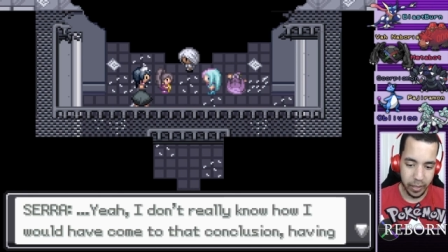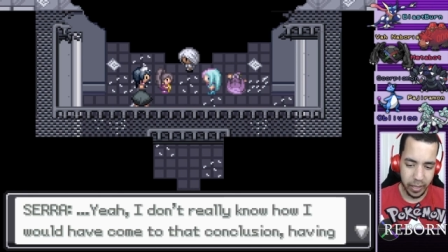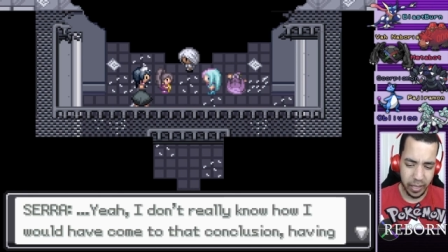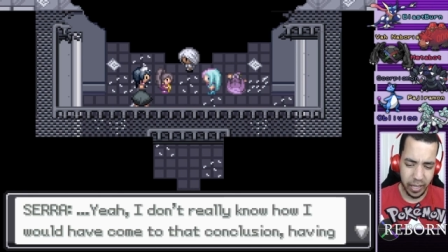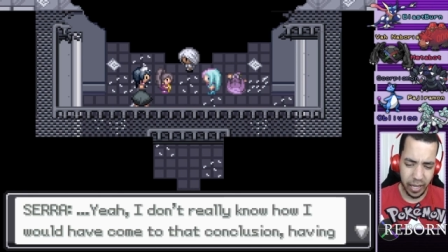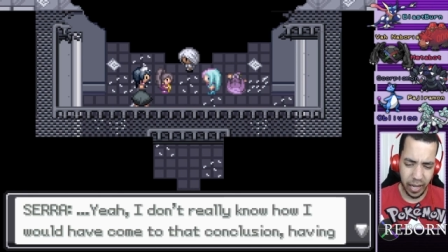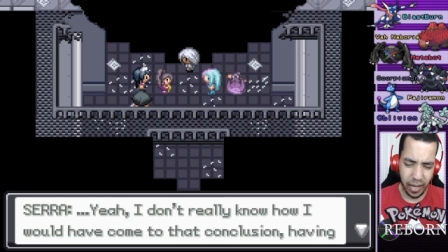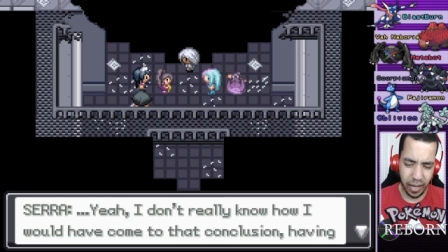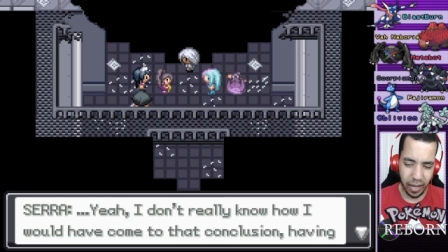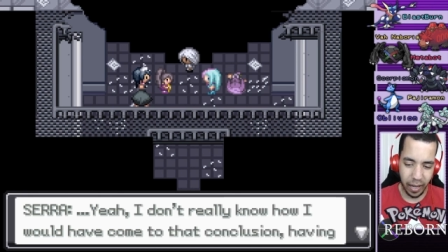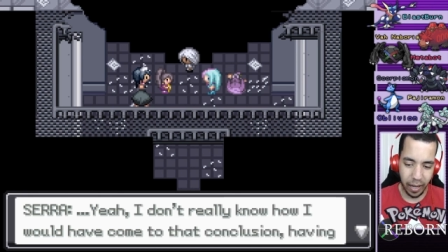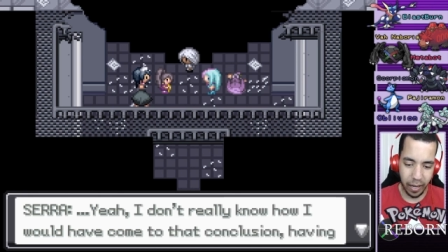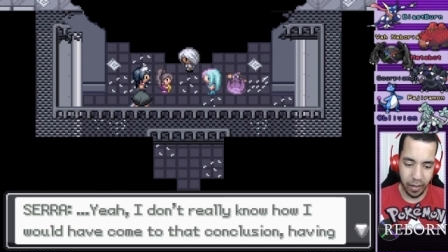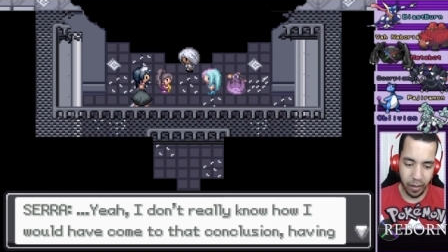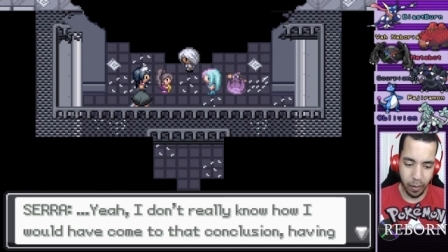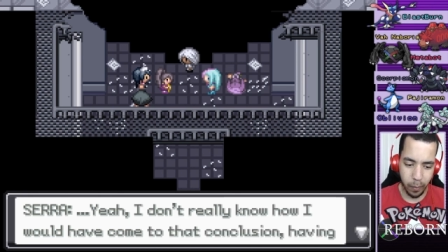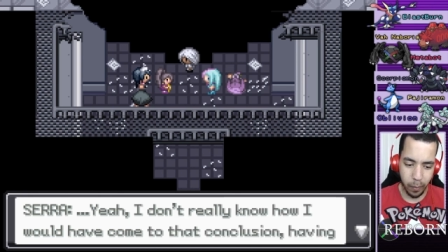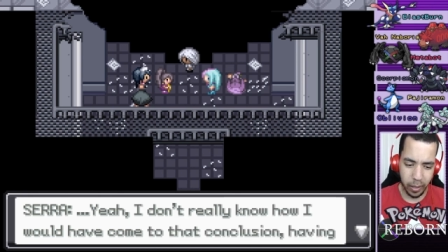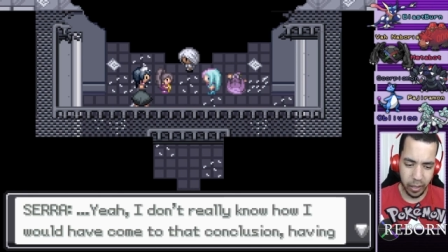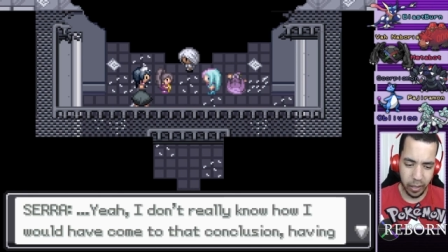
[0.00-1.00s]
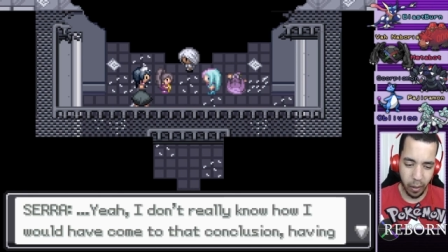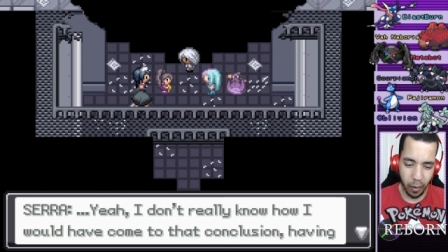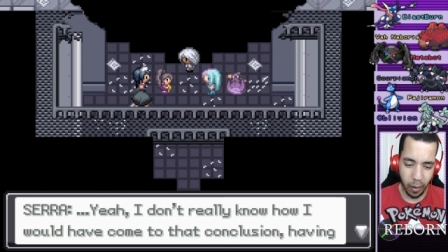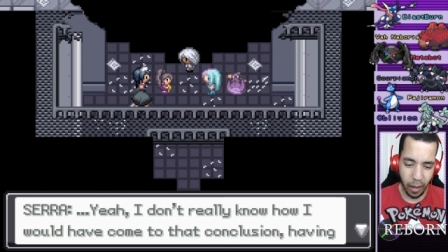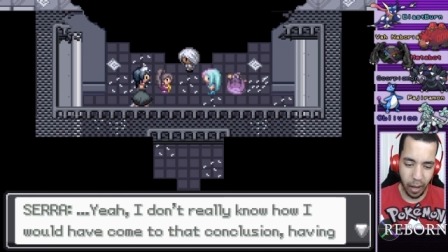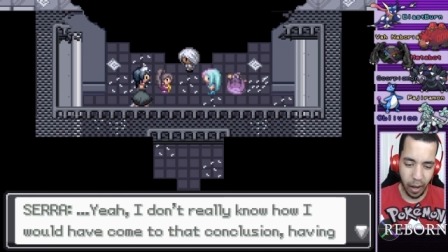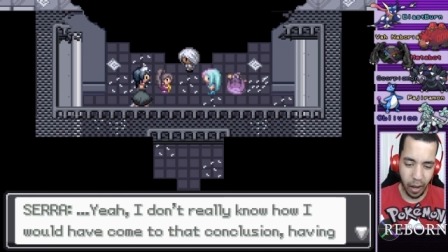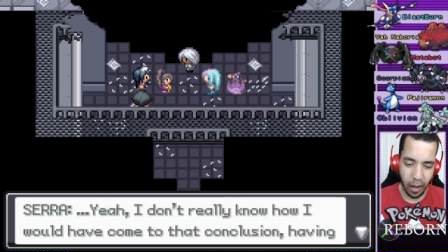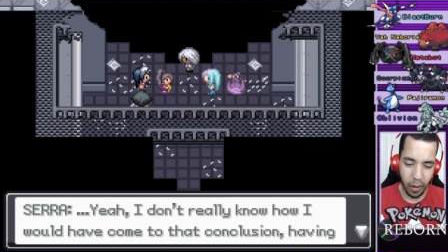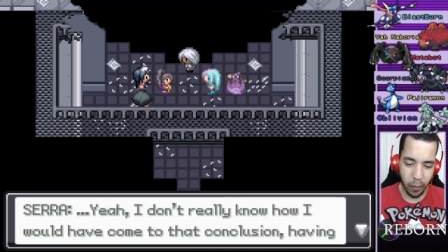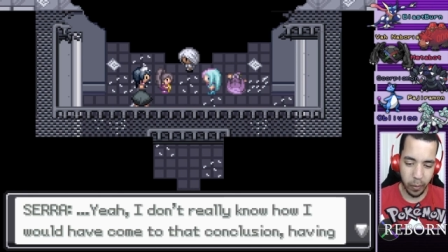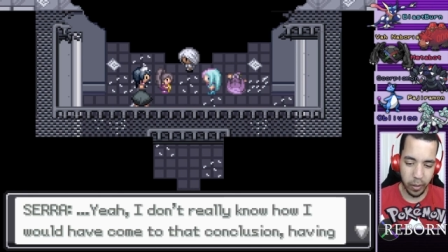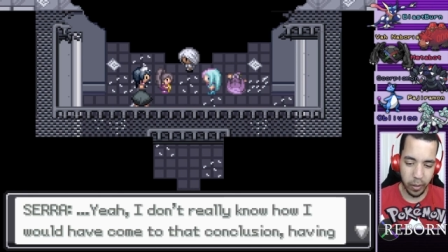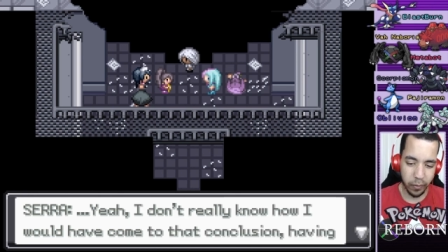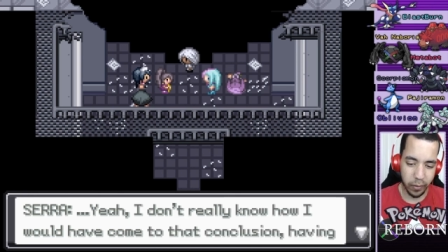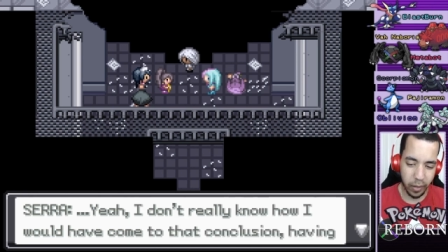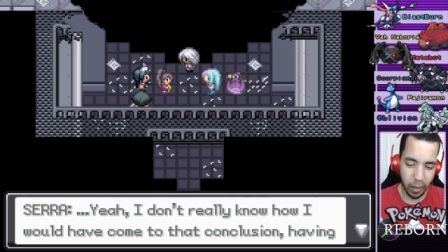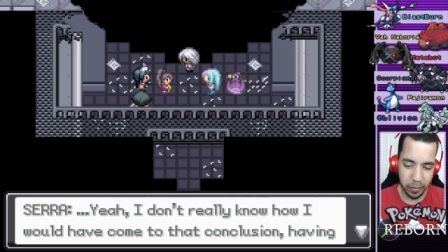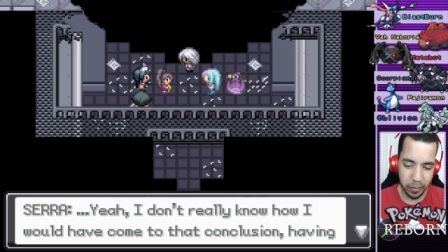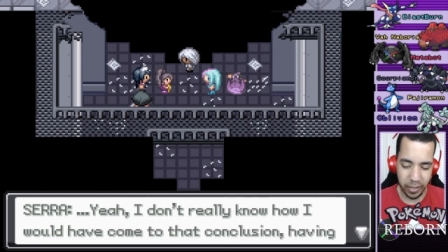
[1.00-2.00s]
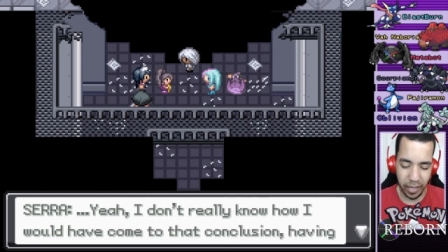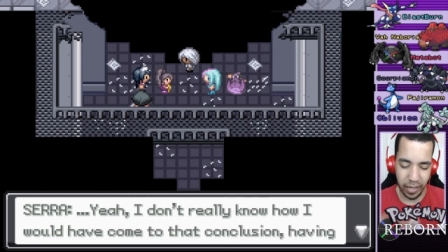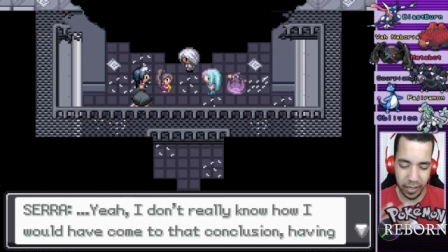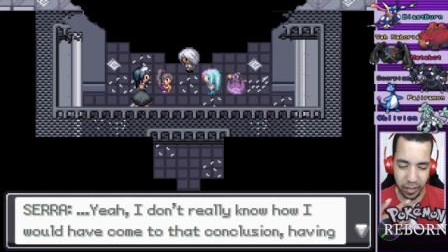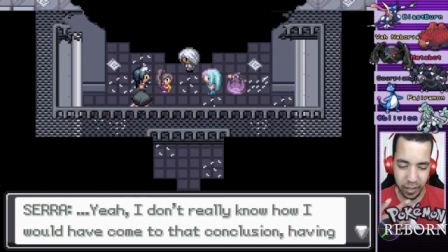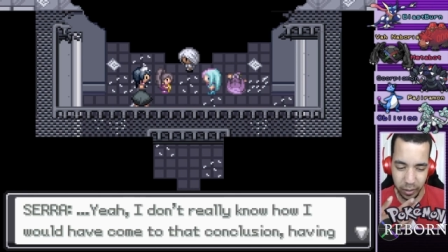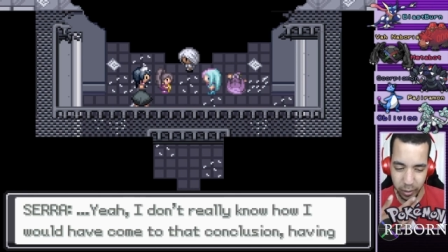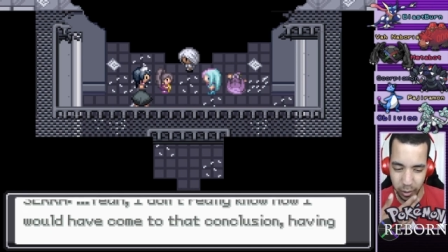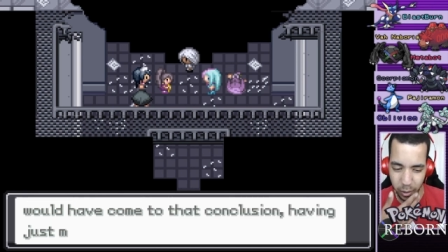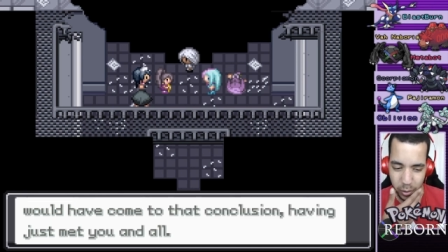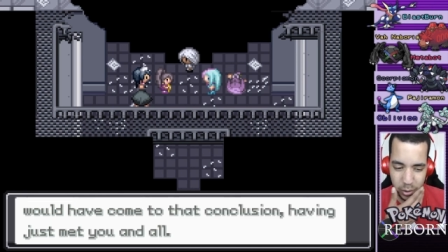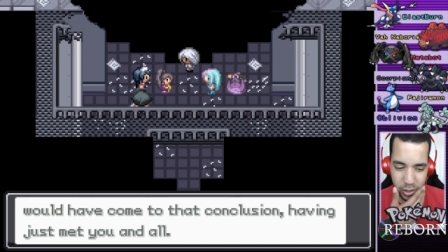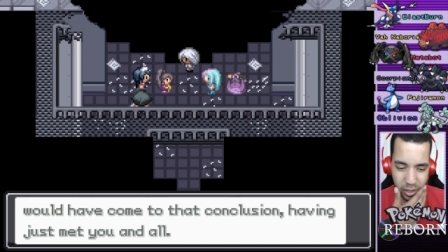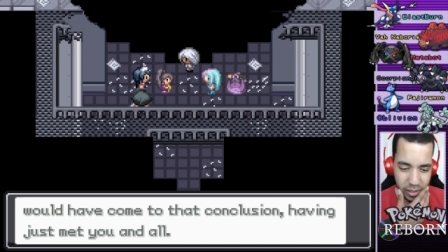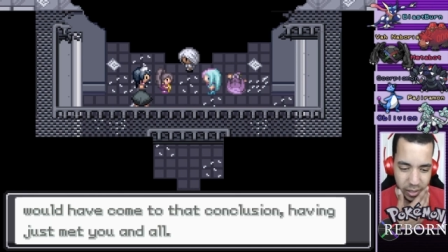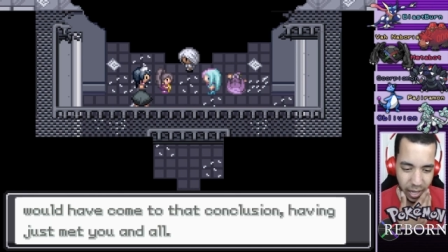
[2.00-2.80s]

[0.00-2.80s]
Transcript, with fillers: Yeah, I don't really know how I would have come to that conclusion,